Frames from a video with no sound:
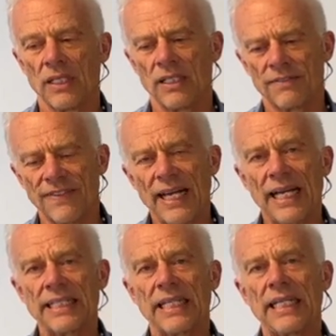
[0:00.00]
In
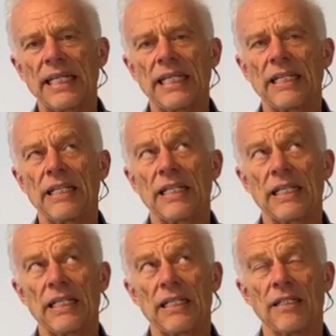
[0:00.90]
fact,
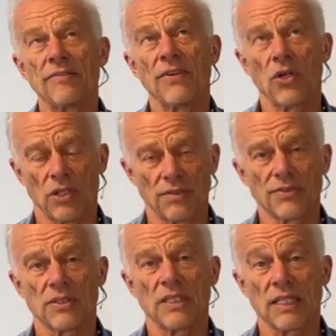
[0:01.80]
it
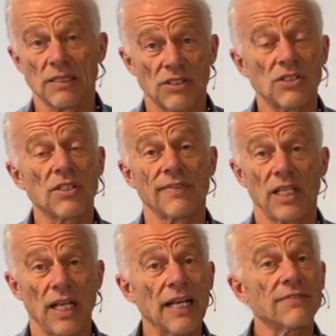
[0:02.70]
consists of a
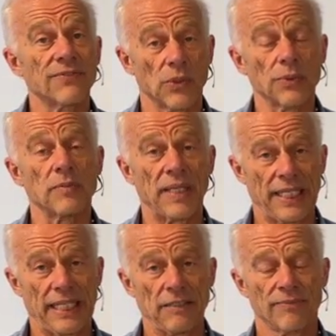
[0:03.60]
lot of forward
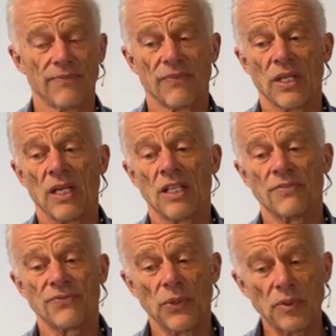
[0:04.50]
bending. The
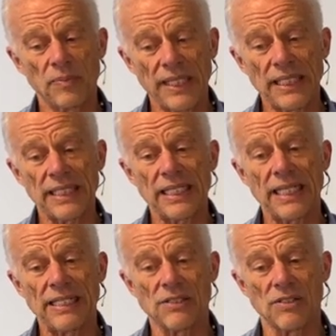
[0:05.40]
forward bending
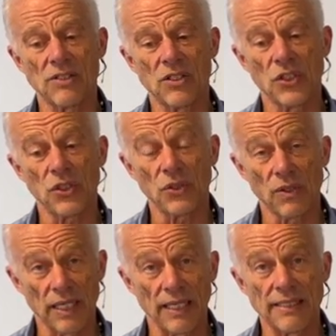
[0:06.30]
is
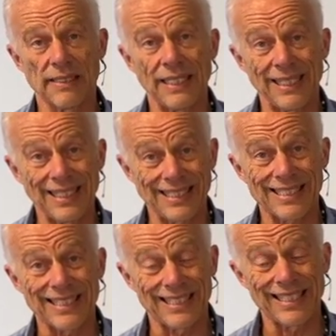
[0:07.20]
utilized in
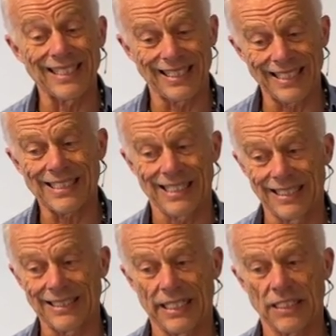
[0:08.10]
this
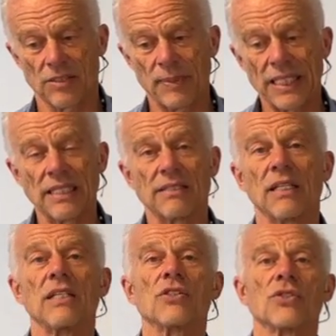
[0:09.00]
context because it
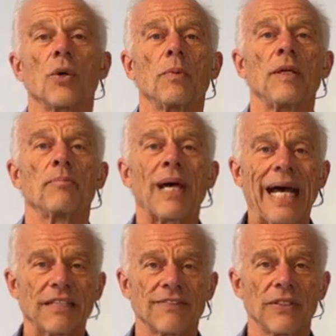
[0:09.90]
is so
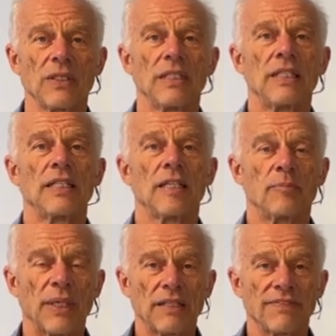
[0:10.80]
impactful and
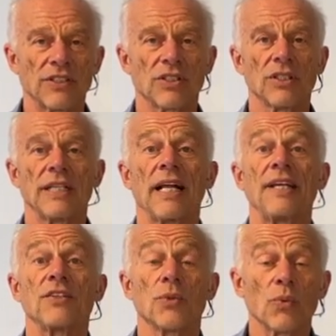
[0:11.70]
beneficial
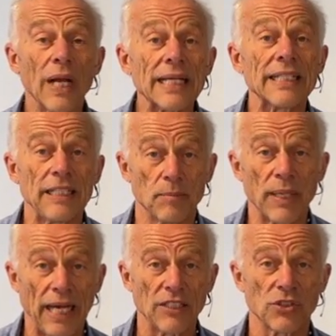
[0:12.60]
and directly
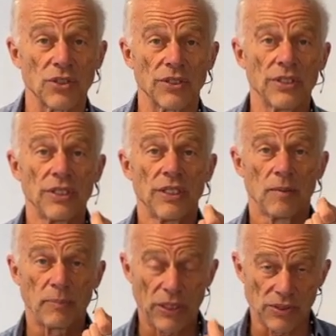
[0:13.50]
impacts your
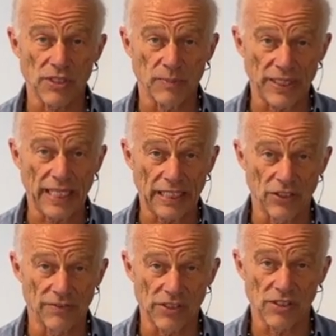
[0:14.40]
parasympathetic
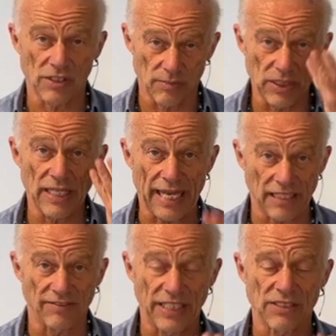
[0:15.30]
nervous system. It
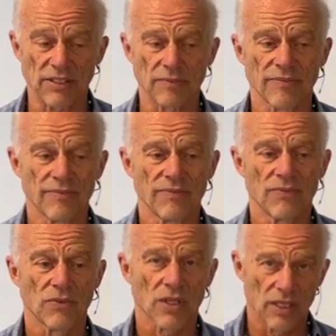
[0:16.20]
activates it,
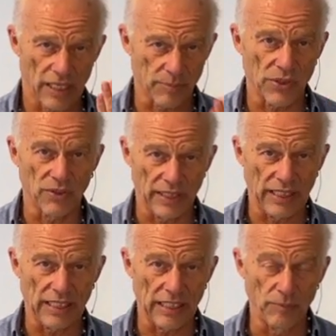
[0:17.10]
helps you
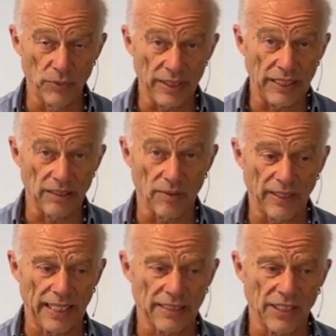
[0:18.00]
lean into
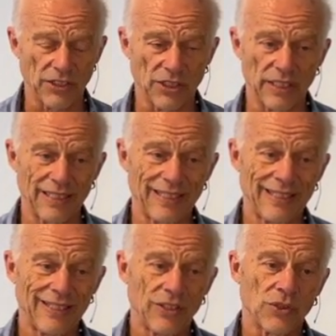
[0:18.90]
relaxation.
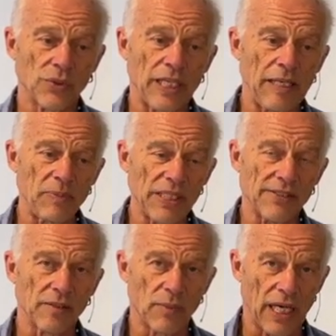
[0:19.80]
So keep this
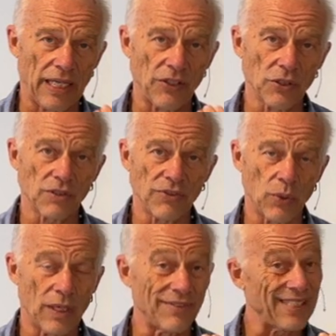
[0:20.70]
in mind. Those of you who
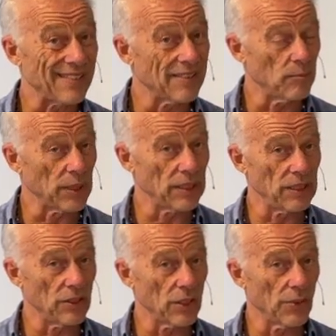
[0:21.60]
have instability in
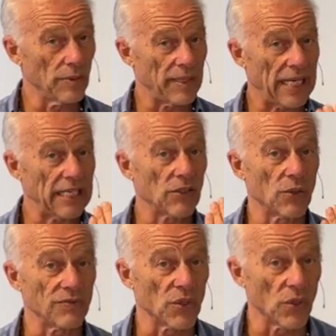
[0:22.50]
your lower back, or
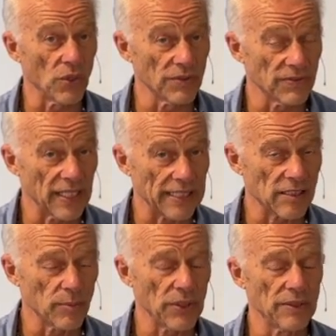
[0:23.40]
if you're over
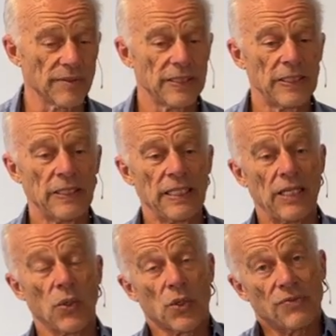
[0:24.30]
flexible,
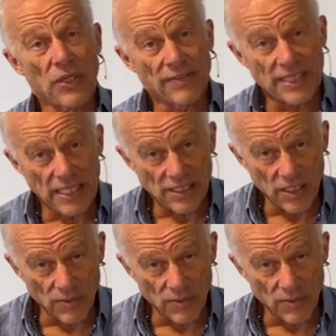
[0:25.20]
or if you have a tendency to